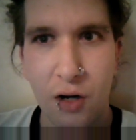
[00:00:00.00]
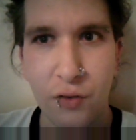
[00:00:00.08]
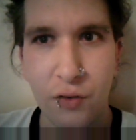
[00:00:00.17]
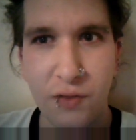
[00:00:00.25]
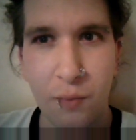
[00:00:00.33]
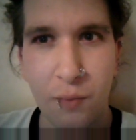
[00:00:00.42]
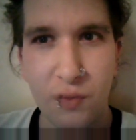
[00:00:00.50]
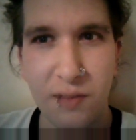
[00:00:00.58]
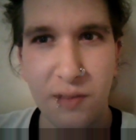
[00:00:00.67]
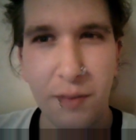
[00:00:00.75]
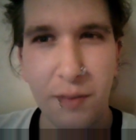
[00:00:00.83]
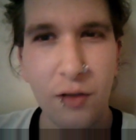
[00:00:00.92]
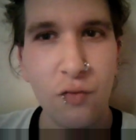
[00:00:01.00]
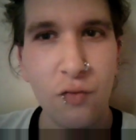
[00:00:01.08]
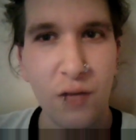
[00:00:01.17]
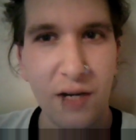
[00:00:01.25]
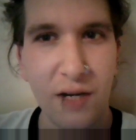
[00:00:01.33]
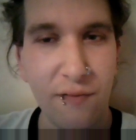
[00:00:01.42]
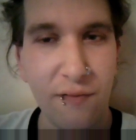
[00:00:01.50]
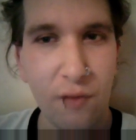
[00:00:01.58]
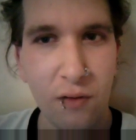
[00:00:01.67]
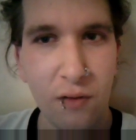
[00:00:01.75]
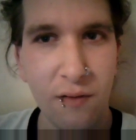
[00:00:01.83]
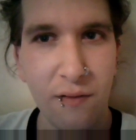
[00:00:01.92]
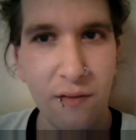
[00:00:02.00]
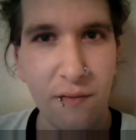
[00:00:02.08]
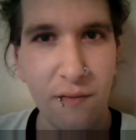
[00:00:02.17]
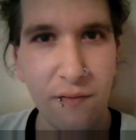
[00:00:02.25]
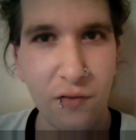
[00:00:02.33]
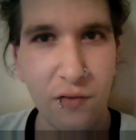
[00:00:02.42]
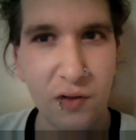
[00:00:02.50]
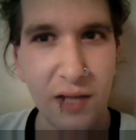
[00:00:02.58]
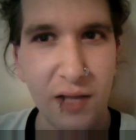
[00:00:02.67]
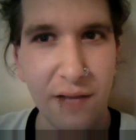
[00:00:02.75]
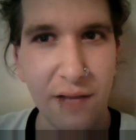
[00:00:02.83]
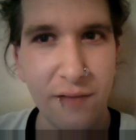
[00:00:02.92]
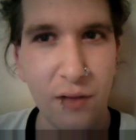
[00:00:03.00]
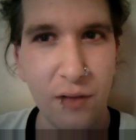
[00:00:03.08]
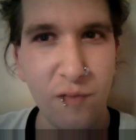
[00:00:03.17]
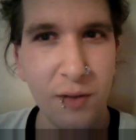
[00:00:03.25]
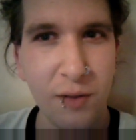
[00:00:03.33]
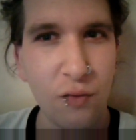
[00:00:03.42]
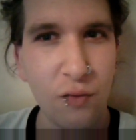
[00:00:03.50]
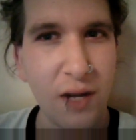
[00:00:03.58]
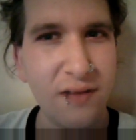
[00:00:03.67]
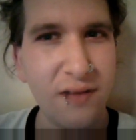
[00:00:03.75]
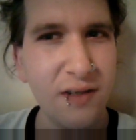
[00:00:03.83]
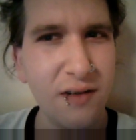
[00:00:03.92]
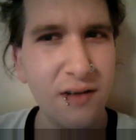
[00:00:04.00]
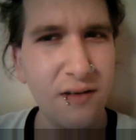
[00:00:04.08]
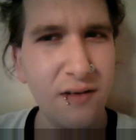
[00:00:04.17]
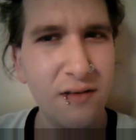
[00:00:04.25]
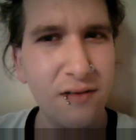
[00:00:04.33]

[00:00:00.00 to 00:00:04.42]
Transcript: Are you supposed to be grateful for the life that you've been granted?